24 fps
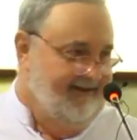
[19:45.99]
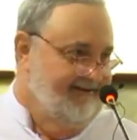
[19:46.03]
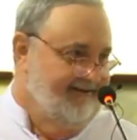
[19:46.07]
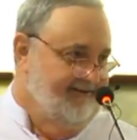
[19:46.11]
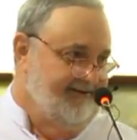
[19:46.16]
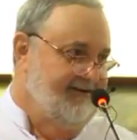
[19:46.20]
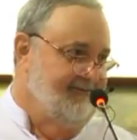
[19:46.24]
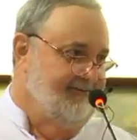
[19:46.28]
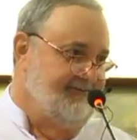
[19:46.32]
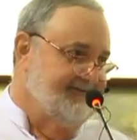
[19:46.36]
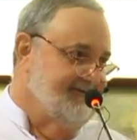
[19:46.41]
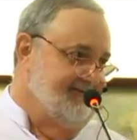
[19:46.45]

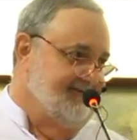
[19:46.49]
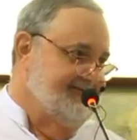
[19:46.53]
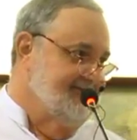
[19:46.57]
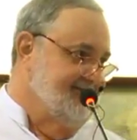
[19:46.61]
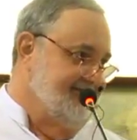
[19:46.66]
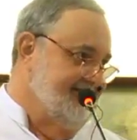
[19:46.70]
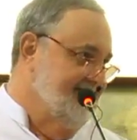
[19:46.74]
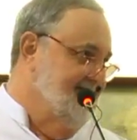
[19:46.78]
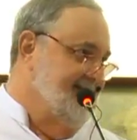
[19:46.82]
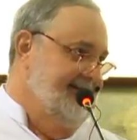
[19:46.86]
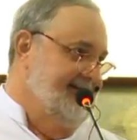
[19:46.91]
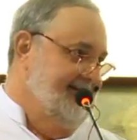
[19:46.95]
He
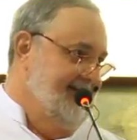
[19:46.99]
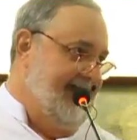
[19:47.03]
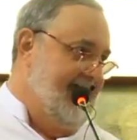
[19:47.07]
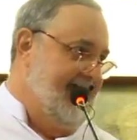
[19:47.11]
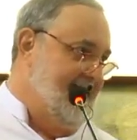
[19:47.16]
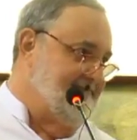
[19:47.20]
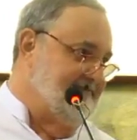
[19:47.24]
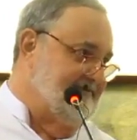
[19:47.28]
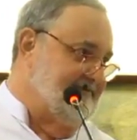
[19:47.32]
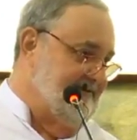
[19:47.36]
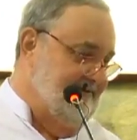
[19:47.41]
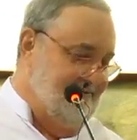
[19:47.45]
was
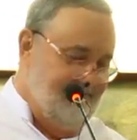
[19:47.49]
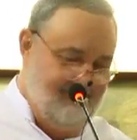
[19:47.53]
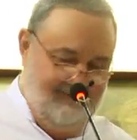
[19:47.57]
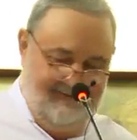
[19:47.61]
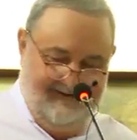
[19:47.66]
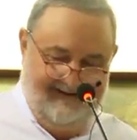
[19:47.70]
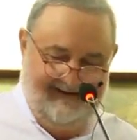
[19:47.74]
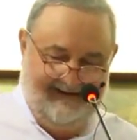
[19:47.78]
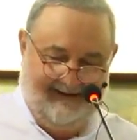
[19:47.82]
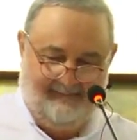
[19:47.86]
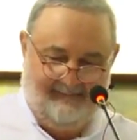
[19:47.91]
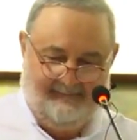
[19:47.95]

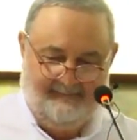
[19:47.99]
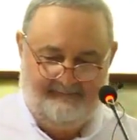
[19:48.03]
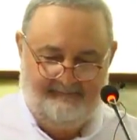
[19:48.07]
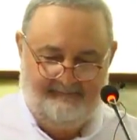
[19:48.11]
absolutely